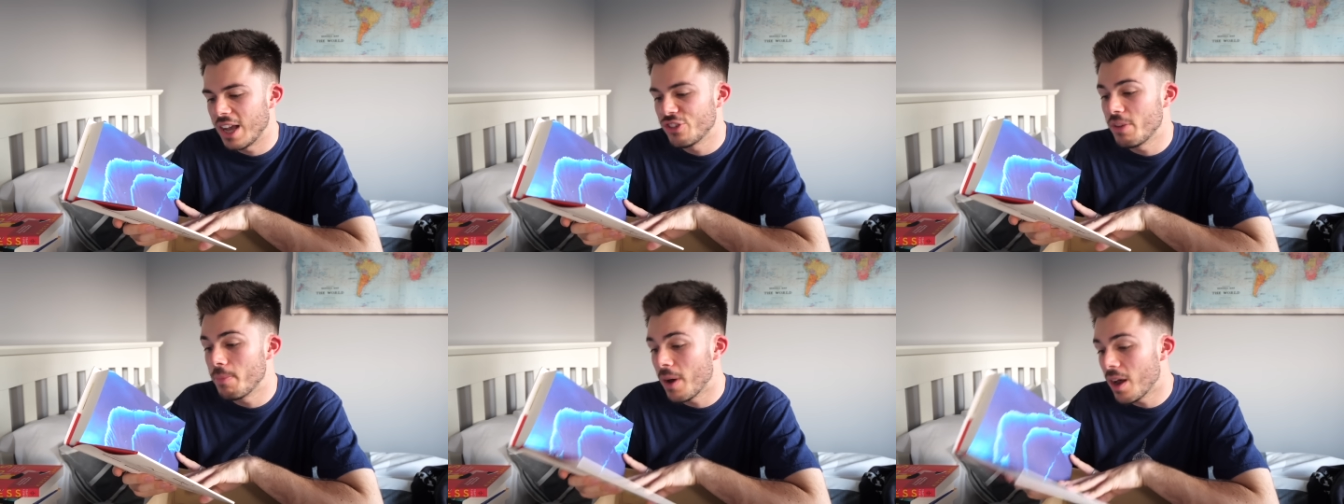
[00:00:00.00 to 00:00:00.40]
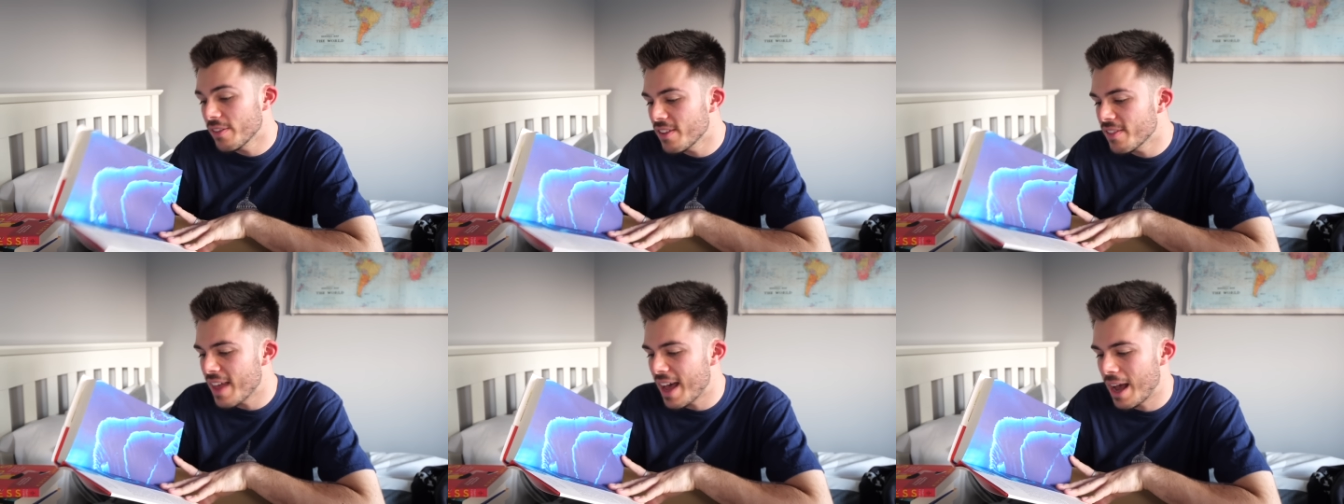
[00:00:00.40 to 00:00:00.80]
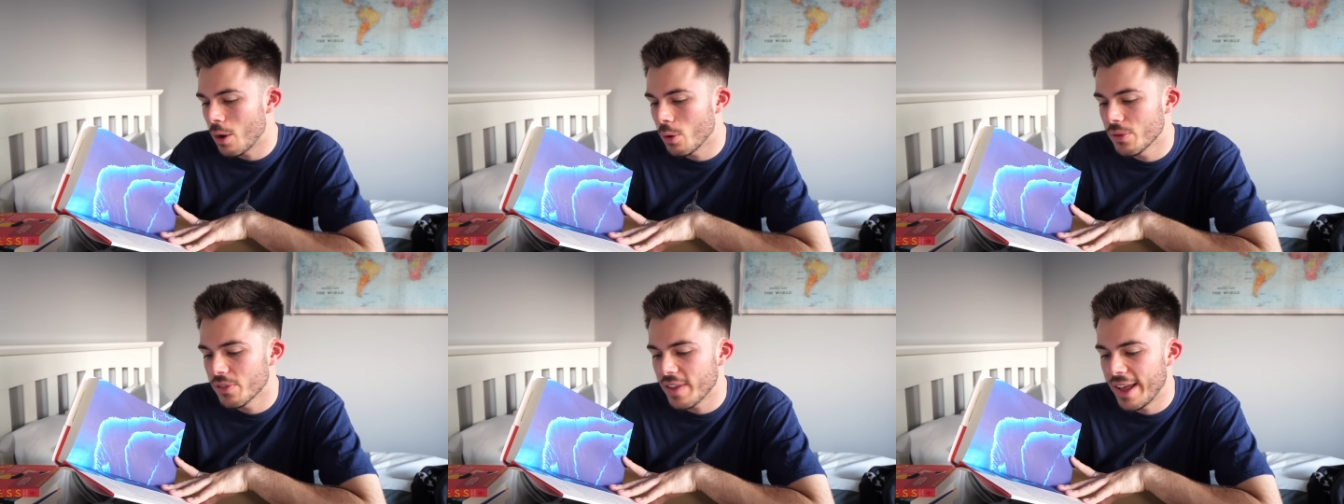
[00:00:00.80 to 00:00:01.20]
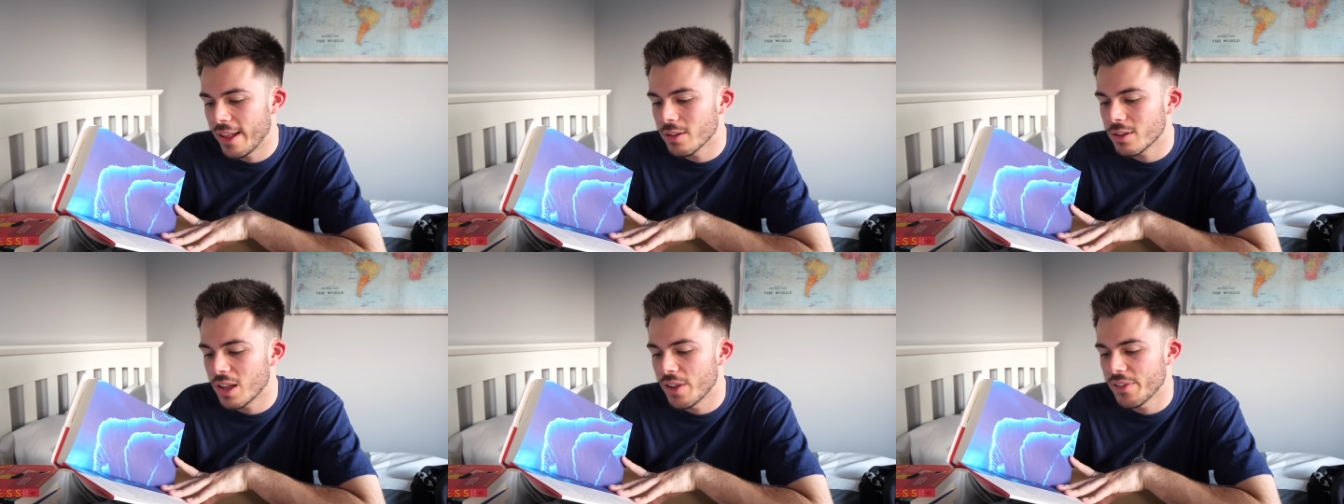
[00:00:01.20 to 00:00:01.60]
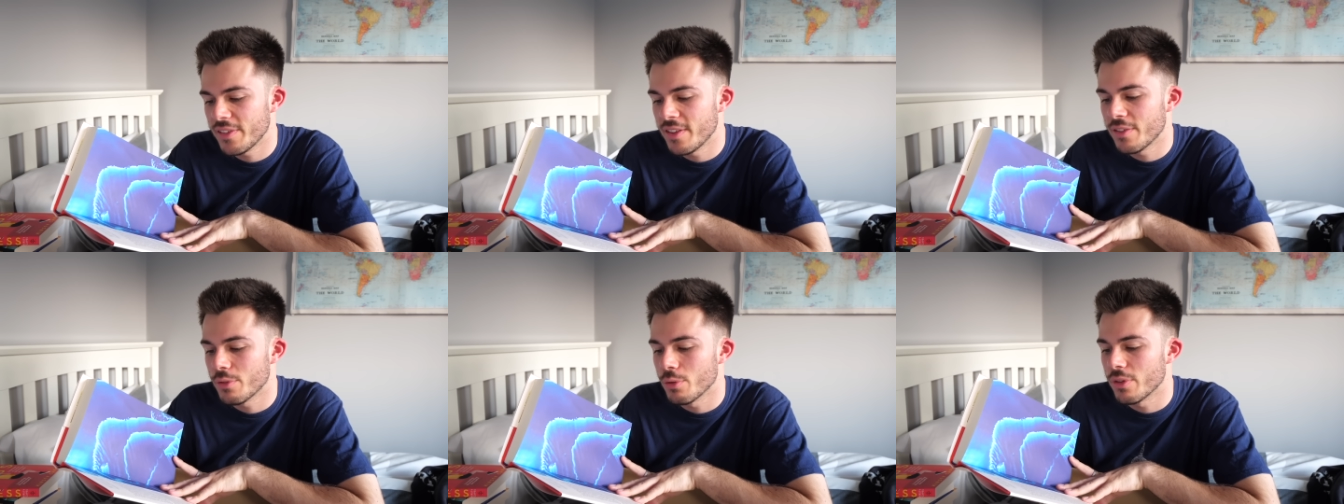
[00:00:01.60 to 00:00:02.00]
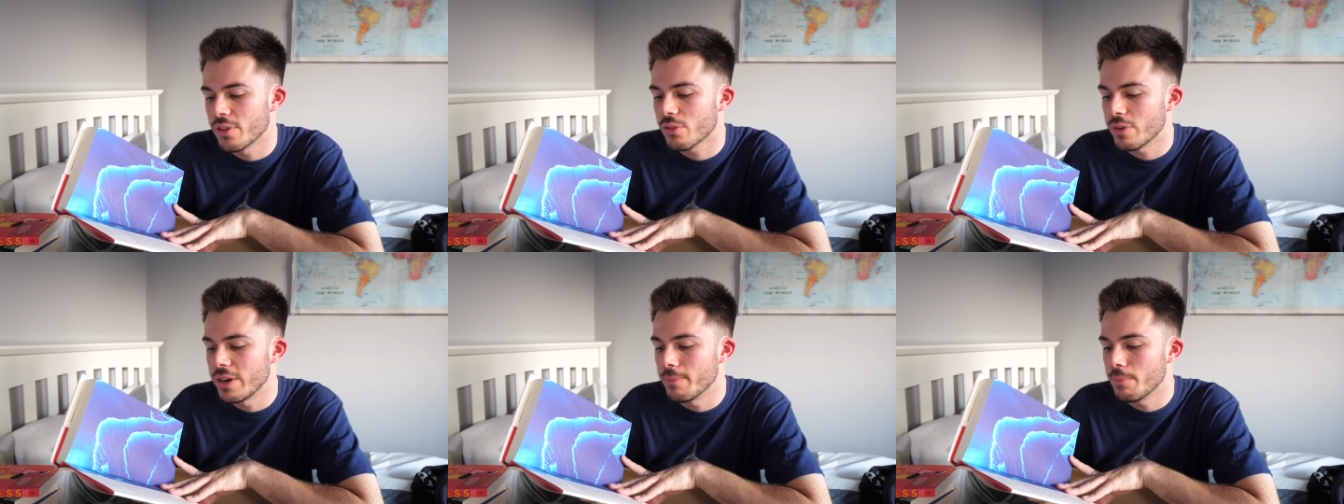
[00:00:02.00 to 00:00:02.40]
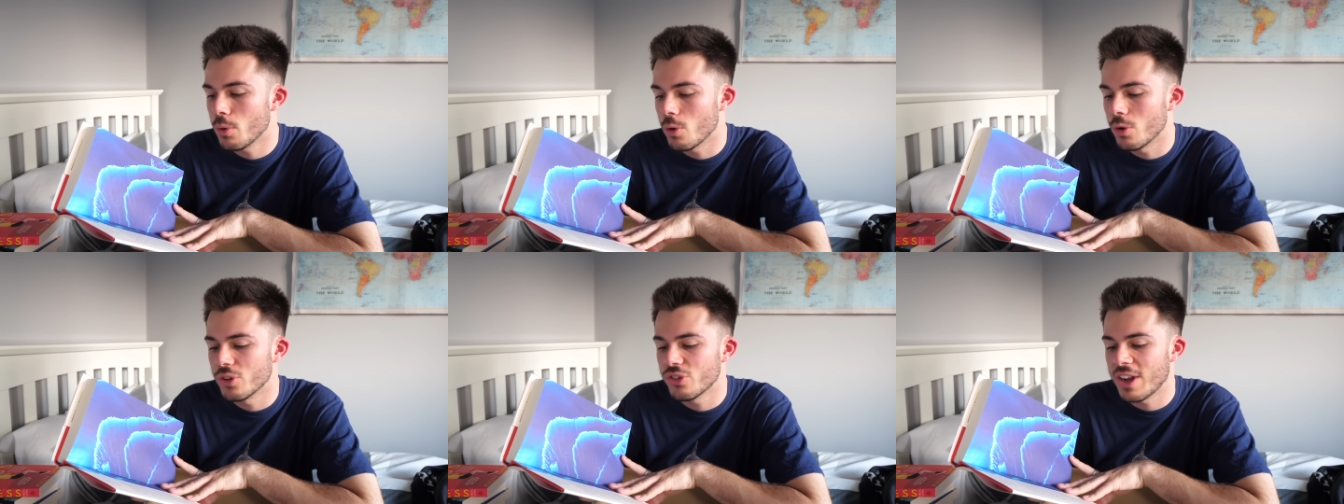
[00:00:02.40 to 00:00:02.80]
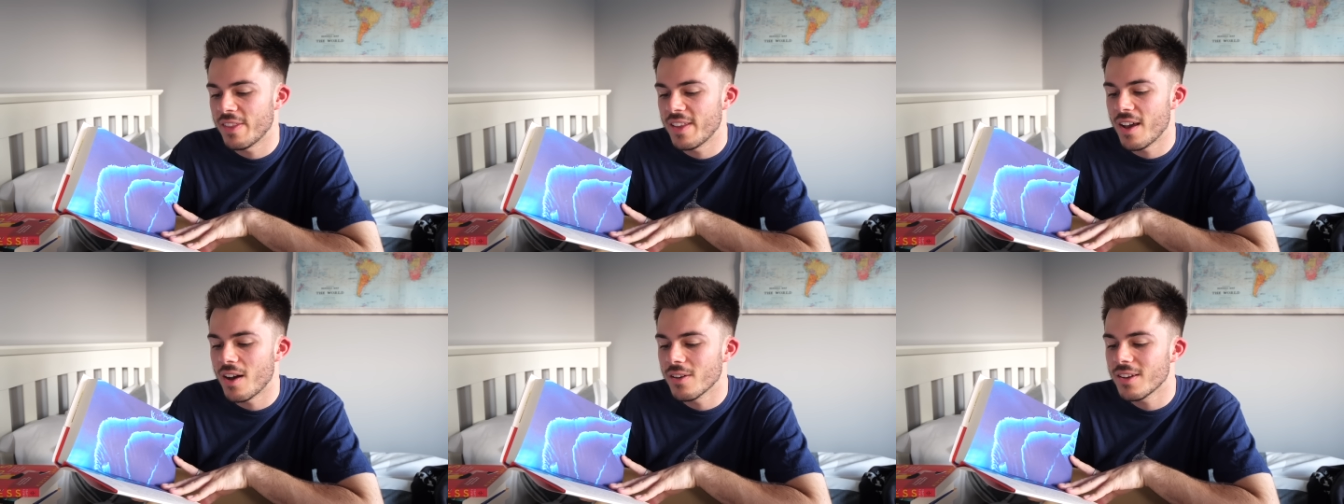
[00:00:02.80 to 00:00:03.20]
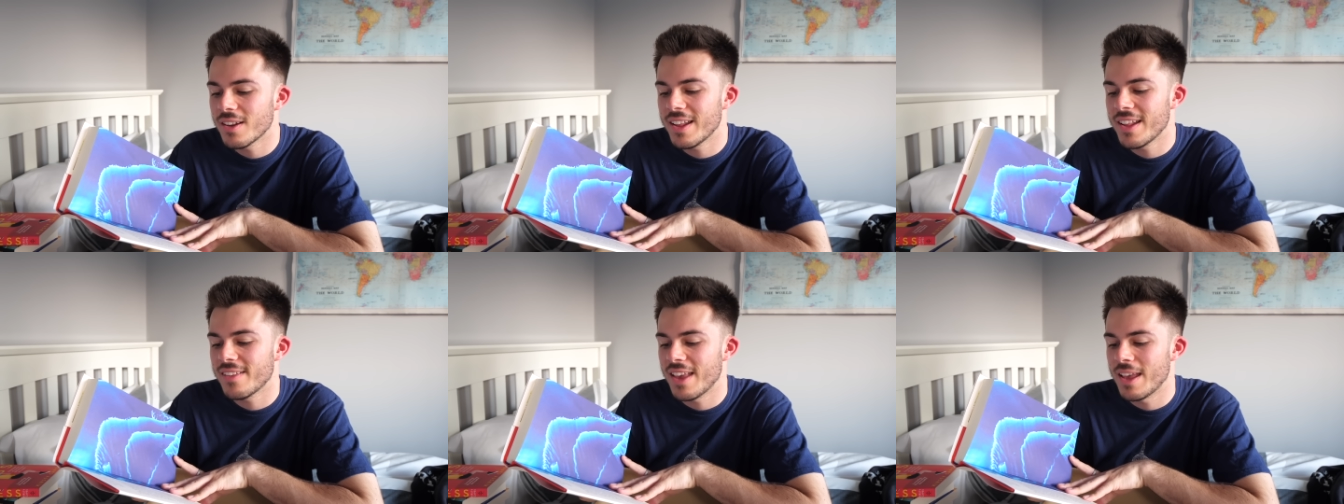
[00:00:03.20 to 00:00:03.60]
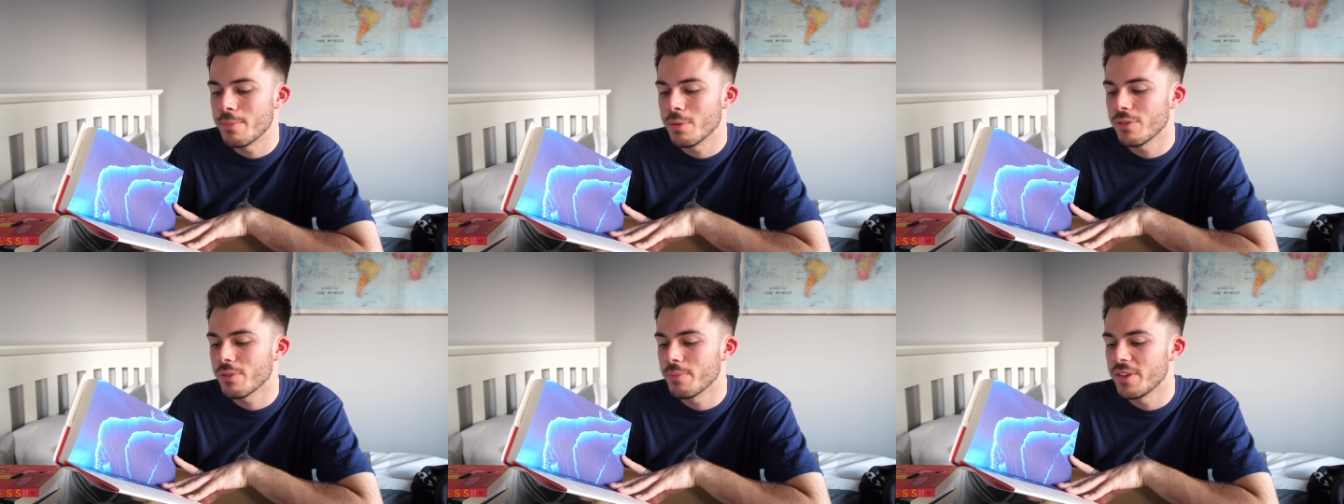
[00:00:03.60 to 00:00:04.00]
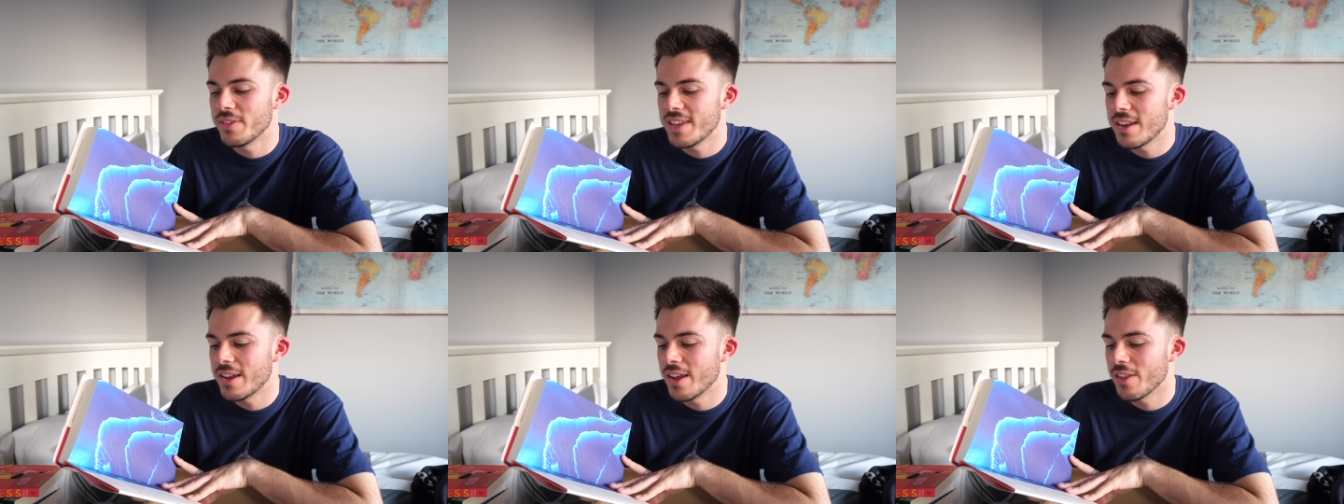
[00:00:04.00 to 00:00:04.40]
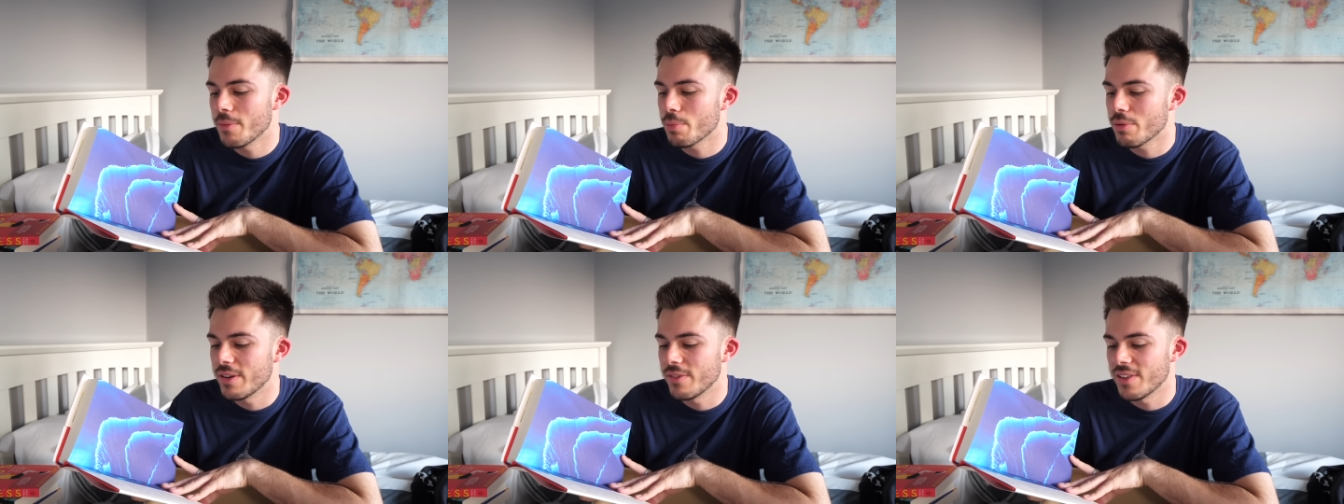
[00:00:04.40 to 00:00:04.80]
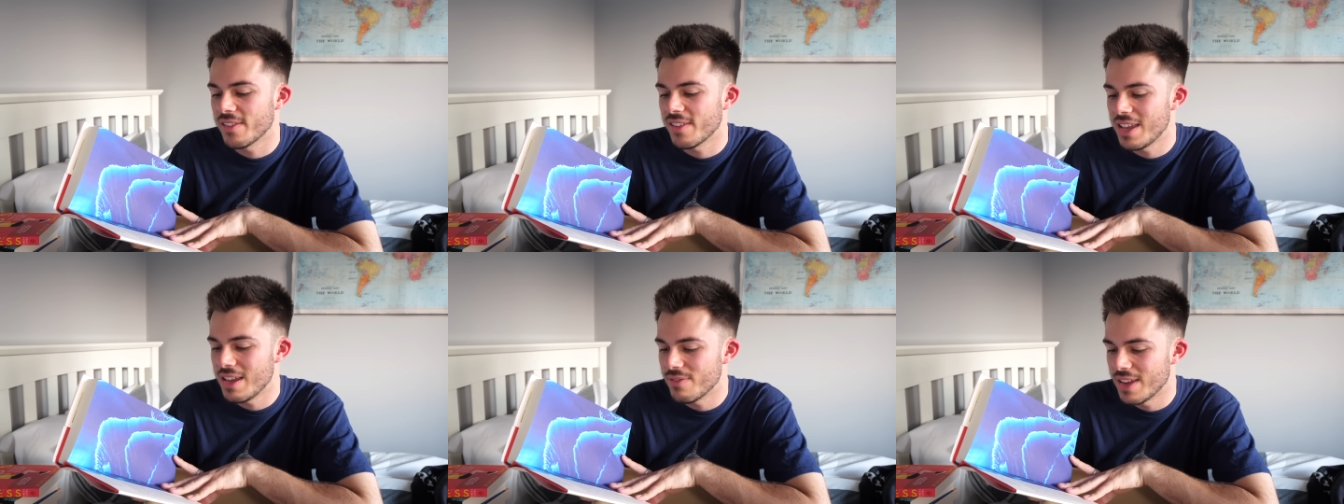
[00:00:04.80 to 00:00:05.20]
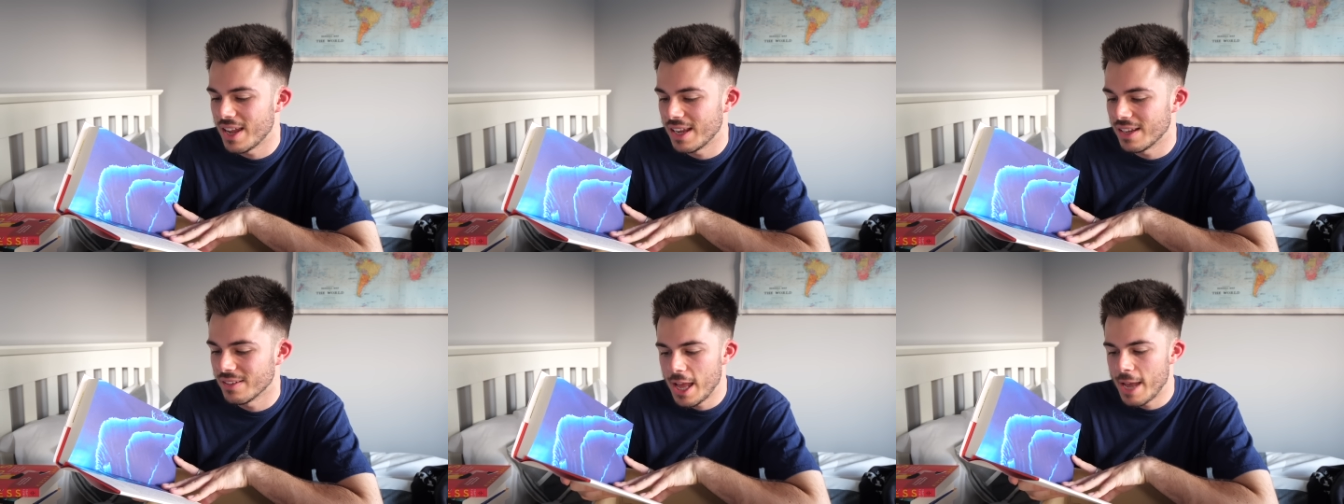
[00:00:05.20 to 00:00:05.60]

As she passes the house, Elle glances through the screen porch at the uncleared table from the dinner the previous evening.